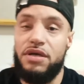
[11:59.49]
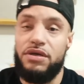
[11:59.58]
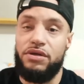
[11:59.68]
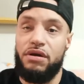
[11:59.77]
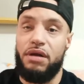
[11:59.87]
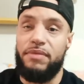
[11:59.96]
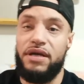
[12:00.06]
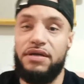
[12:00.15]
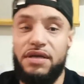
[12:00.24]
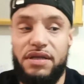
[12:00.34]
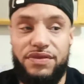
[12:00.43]
You know what I
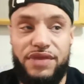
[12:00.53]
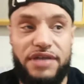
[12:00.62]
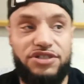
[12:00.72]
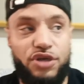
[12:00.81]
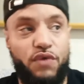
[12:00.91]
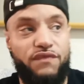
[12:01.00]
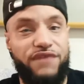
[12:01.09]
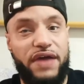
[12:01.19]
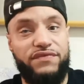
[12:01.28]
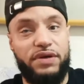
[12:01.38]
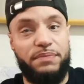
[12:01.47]
mean? They show
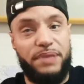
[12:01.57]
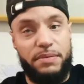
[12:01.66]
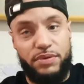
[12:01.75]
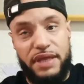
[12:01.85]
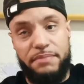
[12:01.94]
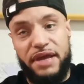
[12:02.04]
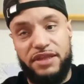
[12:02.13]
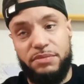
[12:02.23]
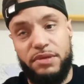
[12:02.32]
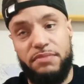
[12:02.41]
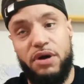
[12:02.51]
favor to people that make them
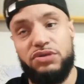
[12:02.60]
the most